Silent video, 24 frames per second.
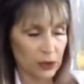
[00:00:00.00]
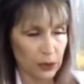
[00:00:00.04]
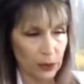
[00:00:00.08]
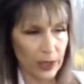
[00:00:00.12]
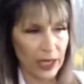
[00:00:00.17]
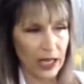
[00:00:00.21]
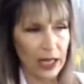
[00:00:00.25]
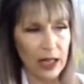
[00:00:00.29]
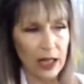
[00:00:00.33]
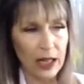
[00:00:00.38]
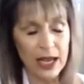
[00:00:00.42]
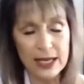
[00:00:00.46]

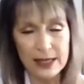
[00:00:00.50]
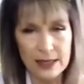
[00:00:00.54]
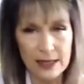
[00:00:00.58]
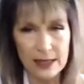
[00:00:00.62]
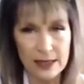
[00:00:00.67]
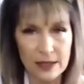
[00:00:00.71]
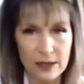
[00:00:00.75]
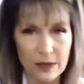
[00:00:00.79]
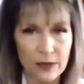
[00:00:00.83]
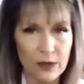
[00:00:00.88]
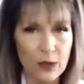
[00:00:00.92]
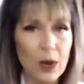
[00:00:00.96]
three
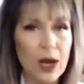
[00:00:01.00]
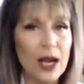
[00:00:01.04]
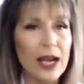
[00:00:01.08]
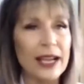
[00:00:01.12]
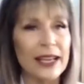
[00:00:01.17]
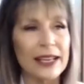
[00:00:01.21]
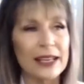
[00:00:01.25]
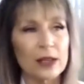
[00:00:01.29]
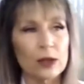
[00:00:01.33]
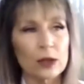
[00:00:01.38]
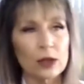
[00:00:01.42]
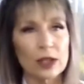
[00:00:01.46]
glasses of
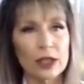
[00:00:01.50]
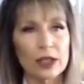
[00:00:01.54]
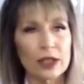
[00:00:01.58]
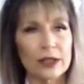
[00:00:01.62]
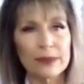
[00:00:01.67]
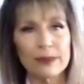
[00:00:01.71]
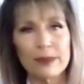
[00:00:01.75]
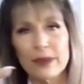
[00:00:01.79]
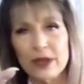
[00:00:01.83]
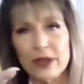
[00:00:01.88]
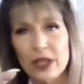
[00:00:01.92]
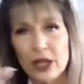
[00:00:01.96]
wine
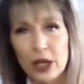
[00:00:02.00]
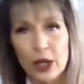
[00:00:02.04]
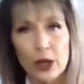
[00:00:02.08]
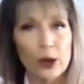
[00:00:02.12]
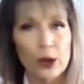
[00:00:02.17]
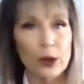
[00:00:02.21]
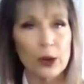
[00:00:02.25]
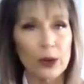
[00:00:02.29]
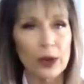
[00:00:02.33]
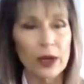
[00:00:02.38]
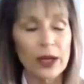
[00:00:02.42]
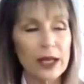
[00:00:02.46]
or, you
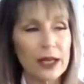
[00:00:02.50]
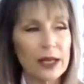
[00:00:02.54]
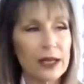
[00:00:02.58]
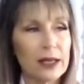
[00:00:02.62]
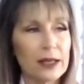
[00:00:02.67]
know,